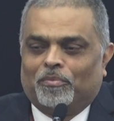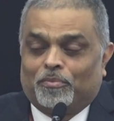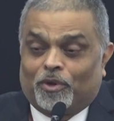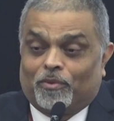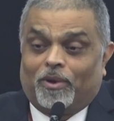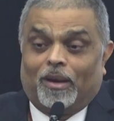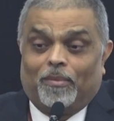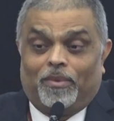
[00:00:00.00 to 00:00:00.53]

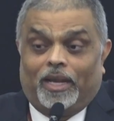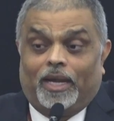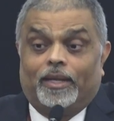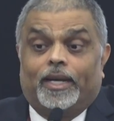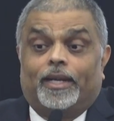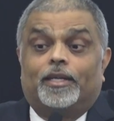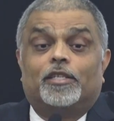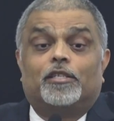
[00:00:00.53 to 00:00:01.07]
Probably
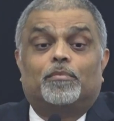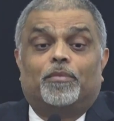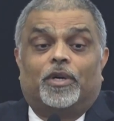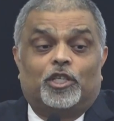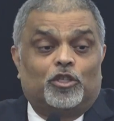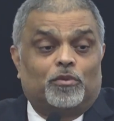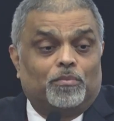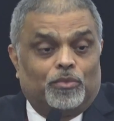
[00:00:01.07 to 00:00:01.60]
that is
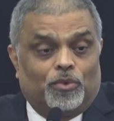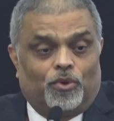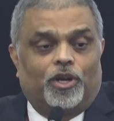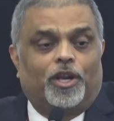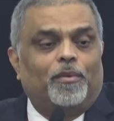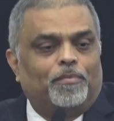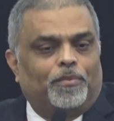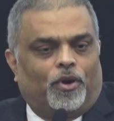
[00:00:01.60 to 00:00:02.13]
much
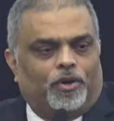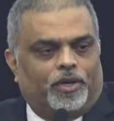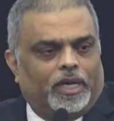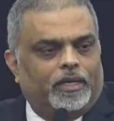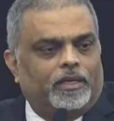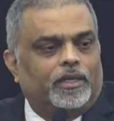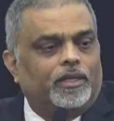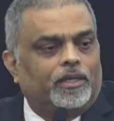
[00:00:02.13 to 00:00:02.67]
more
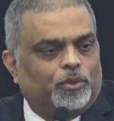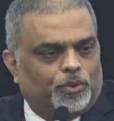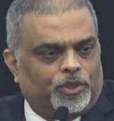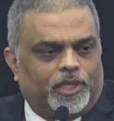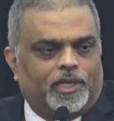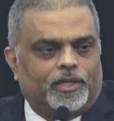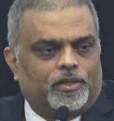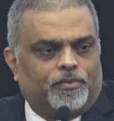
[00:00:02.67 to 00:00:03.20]
important in
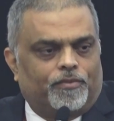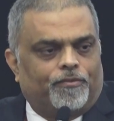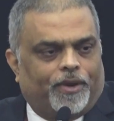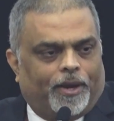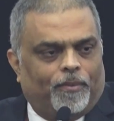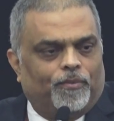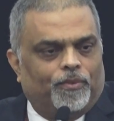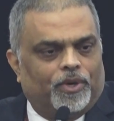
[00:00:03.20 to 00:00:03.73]
today's
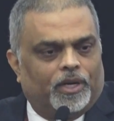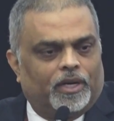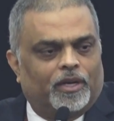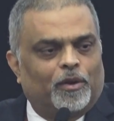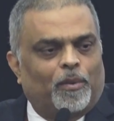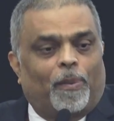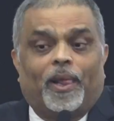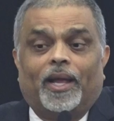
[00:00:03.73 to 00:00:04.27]
framework
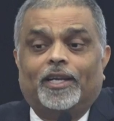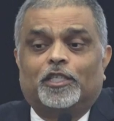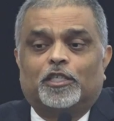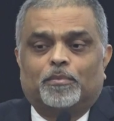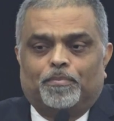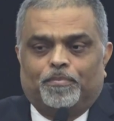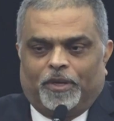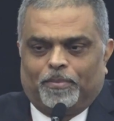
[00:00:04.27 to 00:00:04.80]

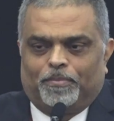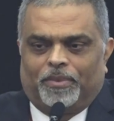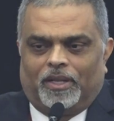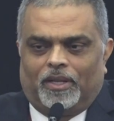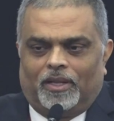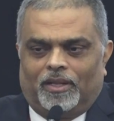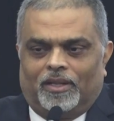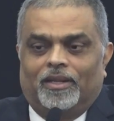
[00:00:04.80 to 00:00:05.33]
is
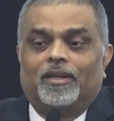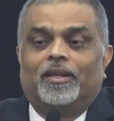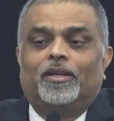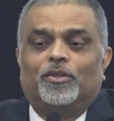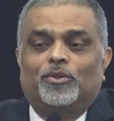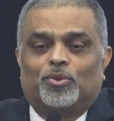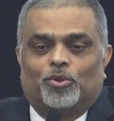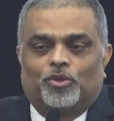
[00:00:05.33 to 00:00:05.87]
people,
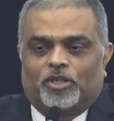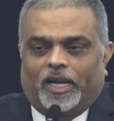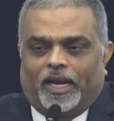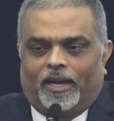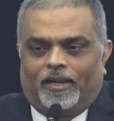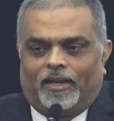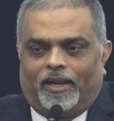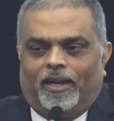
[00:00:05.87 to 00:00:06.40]

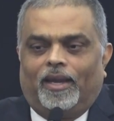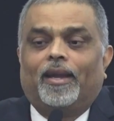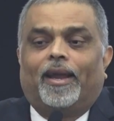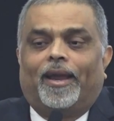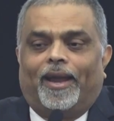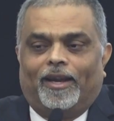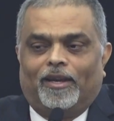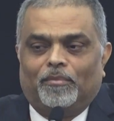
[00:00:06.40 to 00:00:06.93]

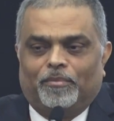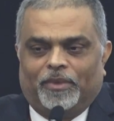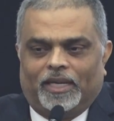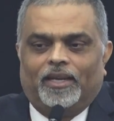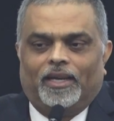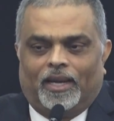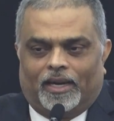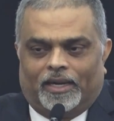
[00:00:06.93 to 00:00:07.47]
society, and
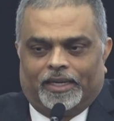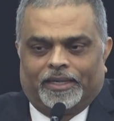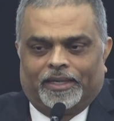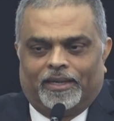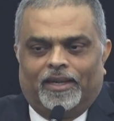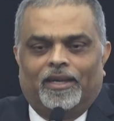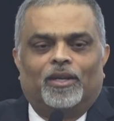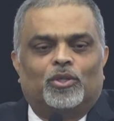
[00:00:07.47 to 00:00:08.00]
media.
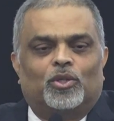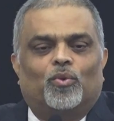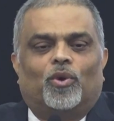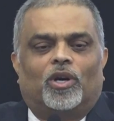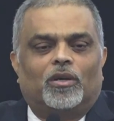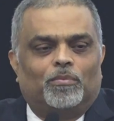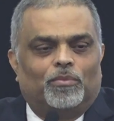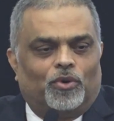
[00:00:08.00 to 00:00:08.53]
So
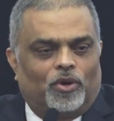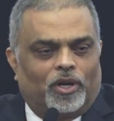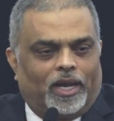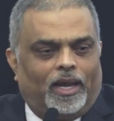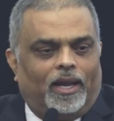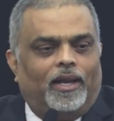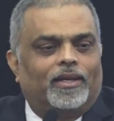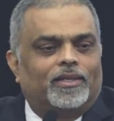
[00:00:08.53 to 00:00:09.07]
one more
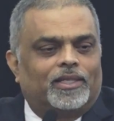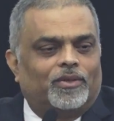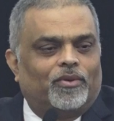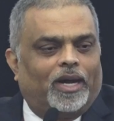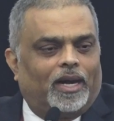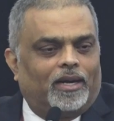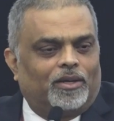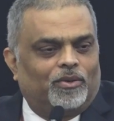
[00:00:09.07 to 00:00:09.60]
helix
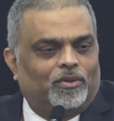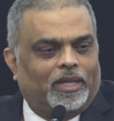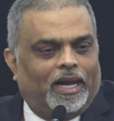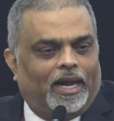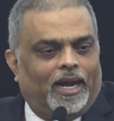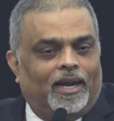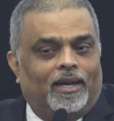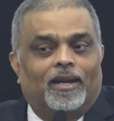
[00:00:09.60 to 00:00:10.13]
you add to
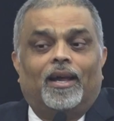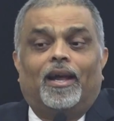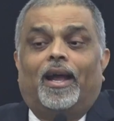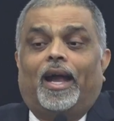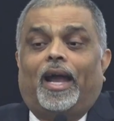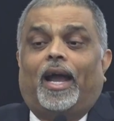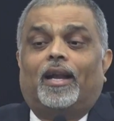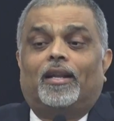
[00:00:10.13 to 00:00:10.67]
that,
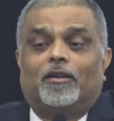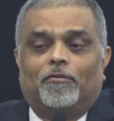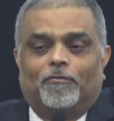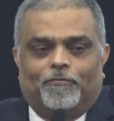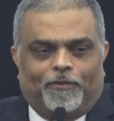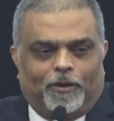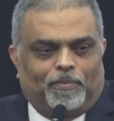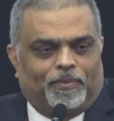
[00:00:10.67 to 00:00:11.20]
and the
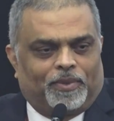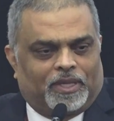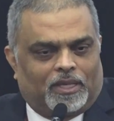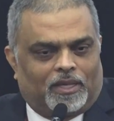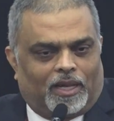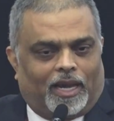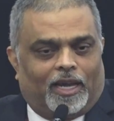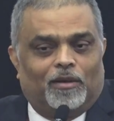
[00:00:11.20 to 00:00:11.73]

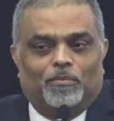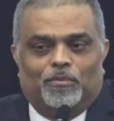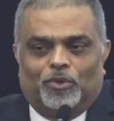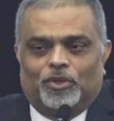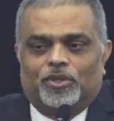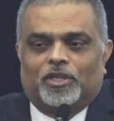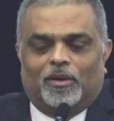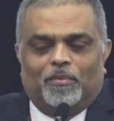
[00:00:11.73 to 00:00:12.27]
fifth and
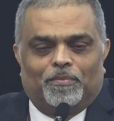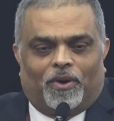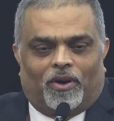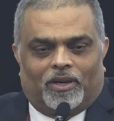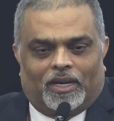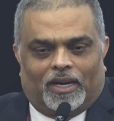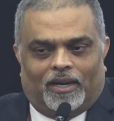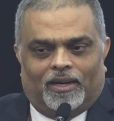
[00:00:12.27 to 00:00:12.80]
most
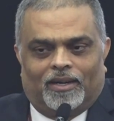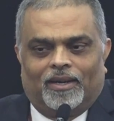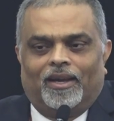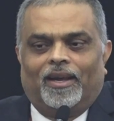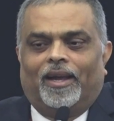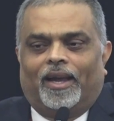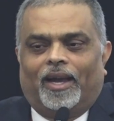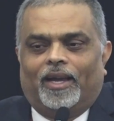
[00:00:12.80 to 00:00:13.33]
important
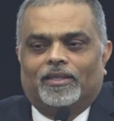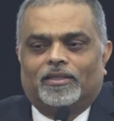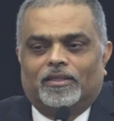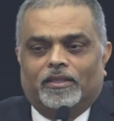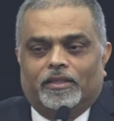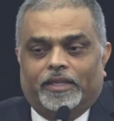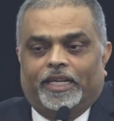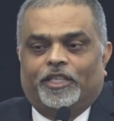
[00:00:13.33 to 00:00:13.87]

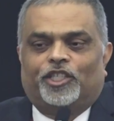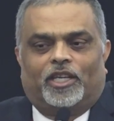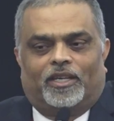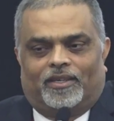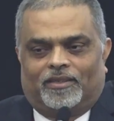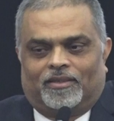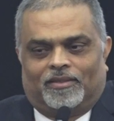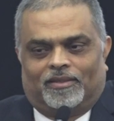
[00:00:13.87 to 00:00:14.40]
is
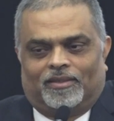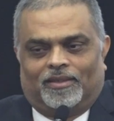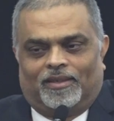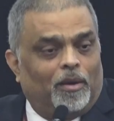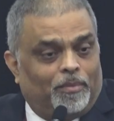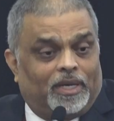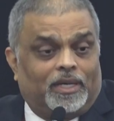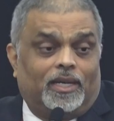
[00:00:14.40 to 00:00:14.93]
nature.
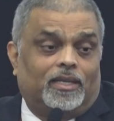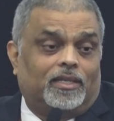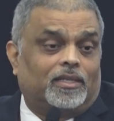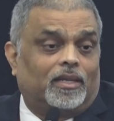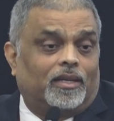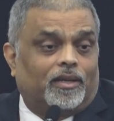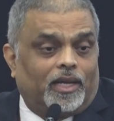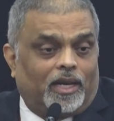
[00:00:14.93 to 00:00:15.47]
But
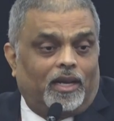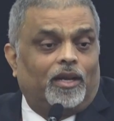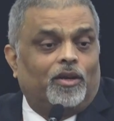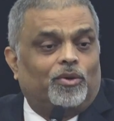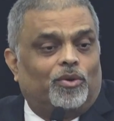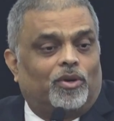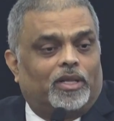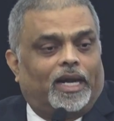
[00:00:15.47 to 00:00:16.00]
it's really
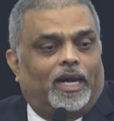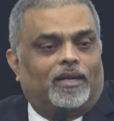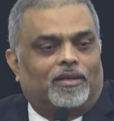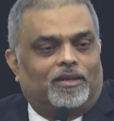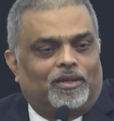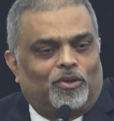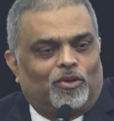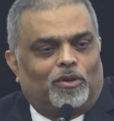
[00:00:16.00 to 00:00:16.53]
good
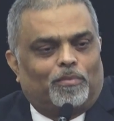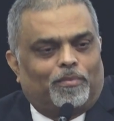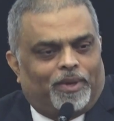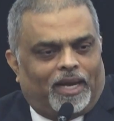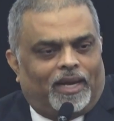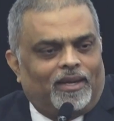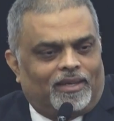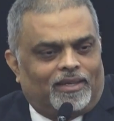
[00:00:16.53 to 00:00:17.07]
that your
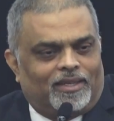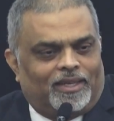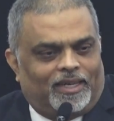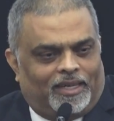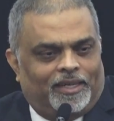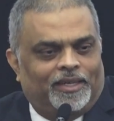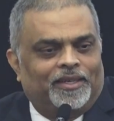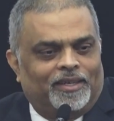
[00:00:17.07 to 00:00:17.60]
brain
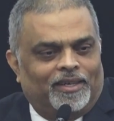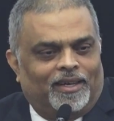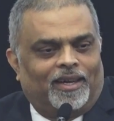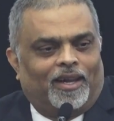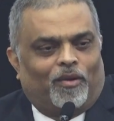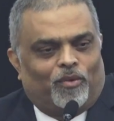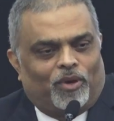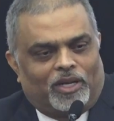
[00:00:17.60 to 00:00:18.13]
tree,
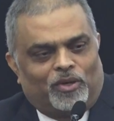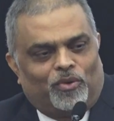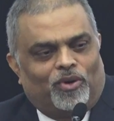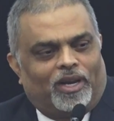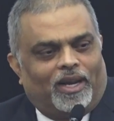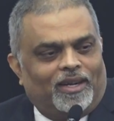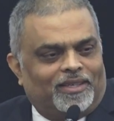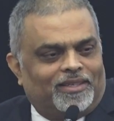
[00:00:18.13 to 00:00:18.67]
when
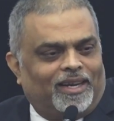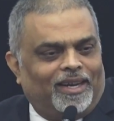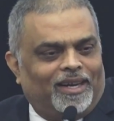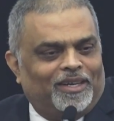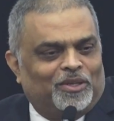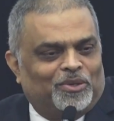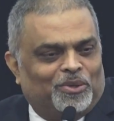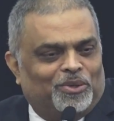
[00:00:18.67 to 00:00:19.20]
you are entering
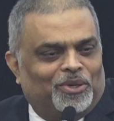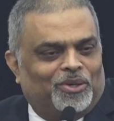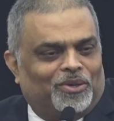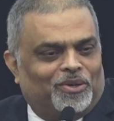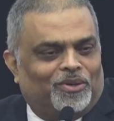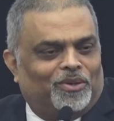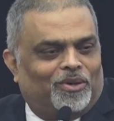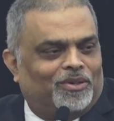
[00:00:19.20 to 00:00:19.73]
into
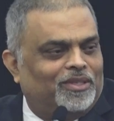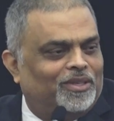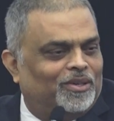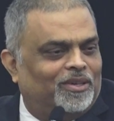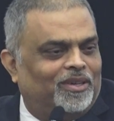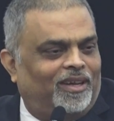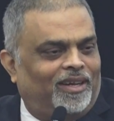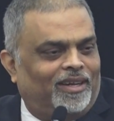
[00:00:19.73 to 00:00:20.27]

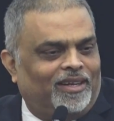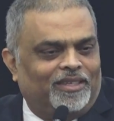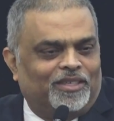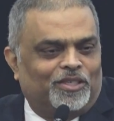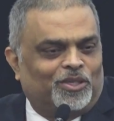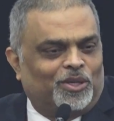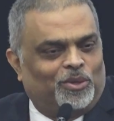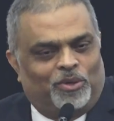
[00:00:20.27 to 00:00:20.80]
your
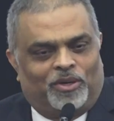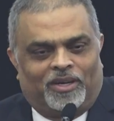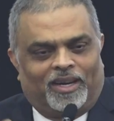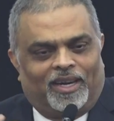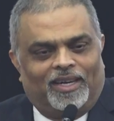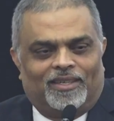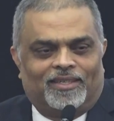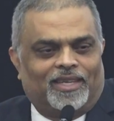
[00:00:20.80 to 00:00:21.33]
institute,
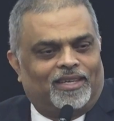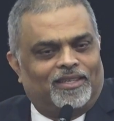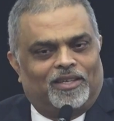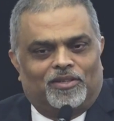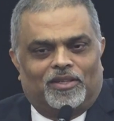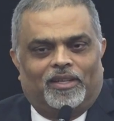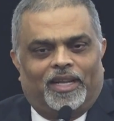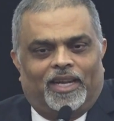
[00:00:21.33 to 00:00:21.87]
it says
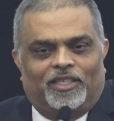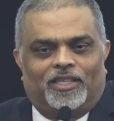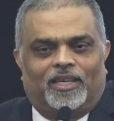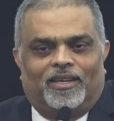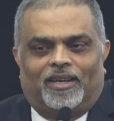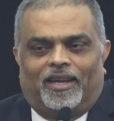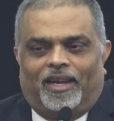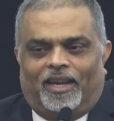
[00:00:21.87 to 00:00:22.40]
that
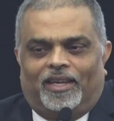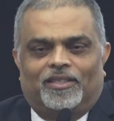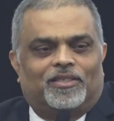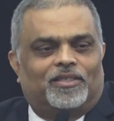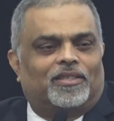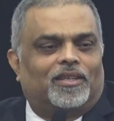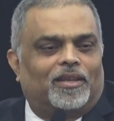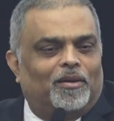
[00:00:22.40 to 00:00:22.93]
nature
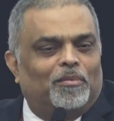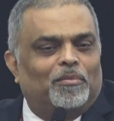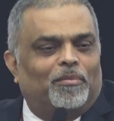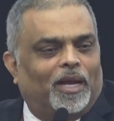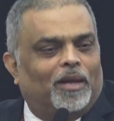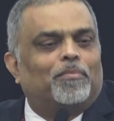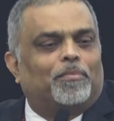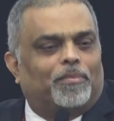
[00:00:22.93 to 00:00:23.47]
is
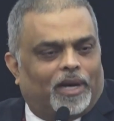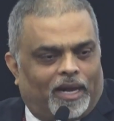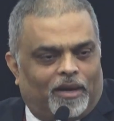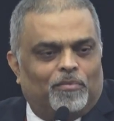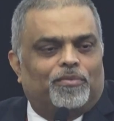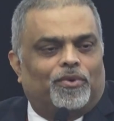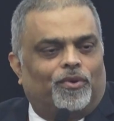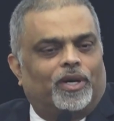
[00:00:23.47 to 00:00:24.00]
my
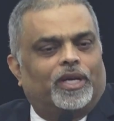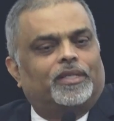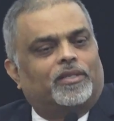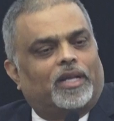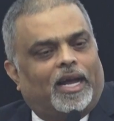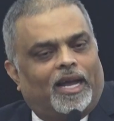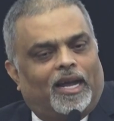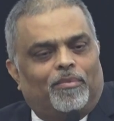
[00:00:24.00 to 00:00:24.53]
prime
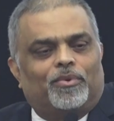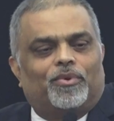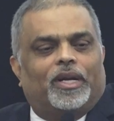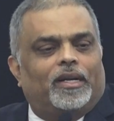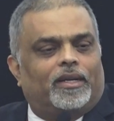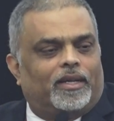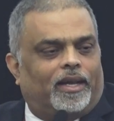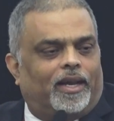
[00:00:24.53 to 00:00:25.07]
focus. I have to
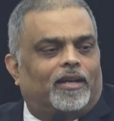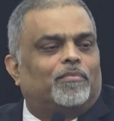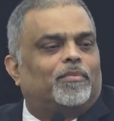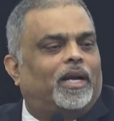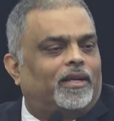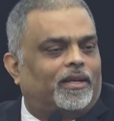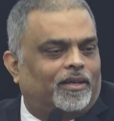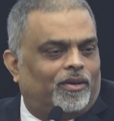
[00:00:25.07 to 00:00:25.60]
integrate
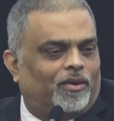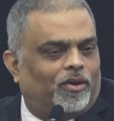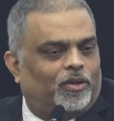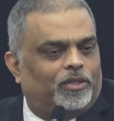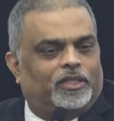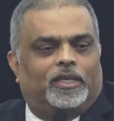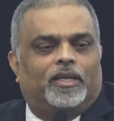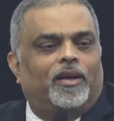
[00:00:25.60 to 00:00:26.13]
my
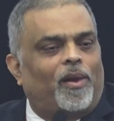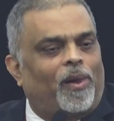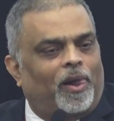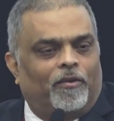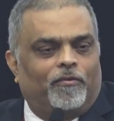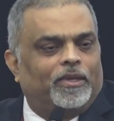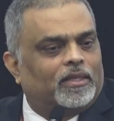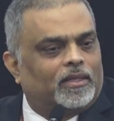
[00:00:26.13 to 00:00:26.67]
technology
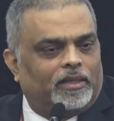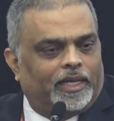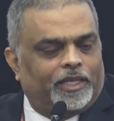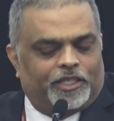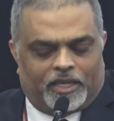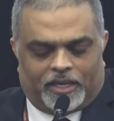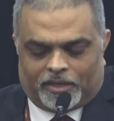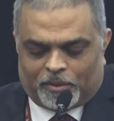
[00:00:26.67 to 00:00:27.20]
with
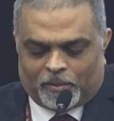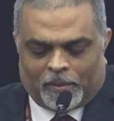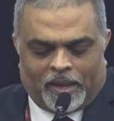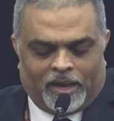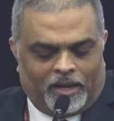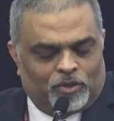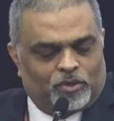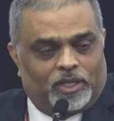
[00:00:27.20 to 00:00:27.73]
nature.
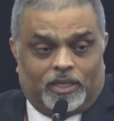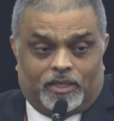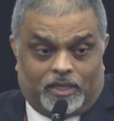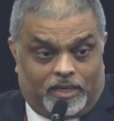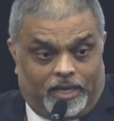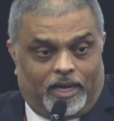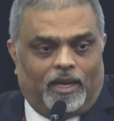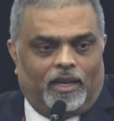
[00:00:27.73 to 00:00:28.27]
So this
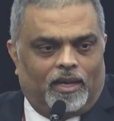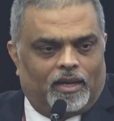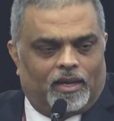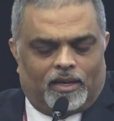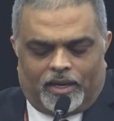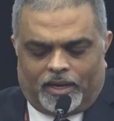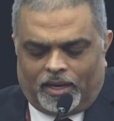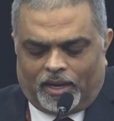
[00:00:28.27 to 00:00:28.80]
is really,
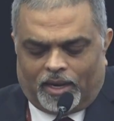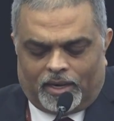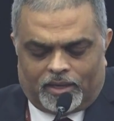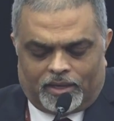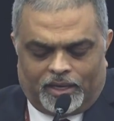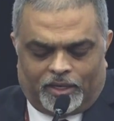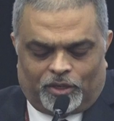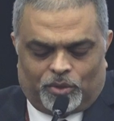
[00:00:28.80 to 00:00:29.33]
really
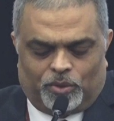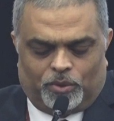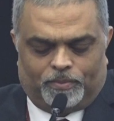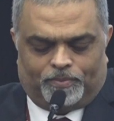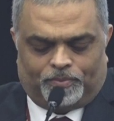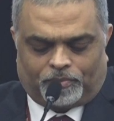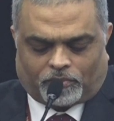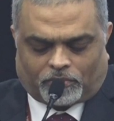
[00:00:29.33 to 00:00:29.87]
heartening
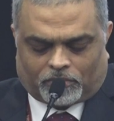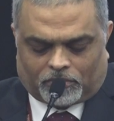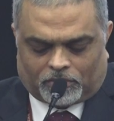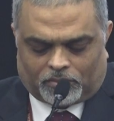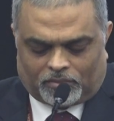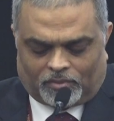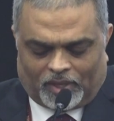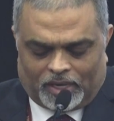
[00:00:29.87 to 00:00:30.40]
to
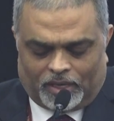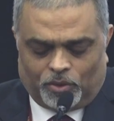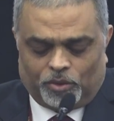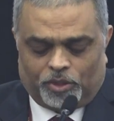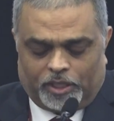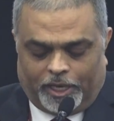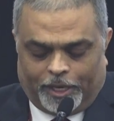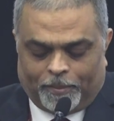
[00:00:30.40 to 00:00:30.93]

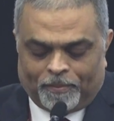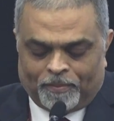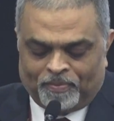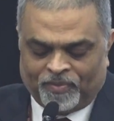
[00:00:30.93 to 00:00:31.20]
see.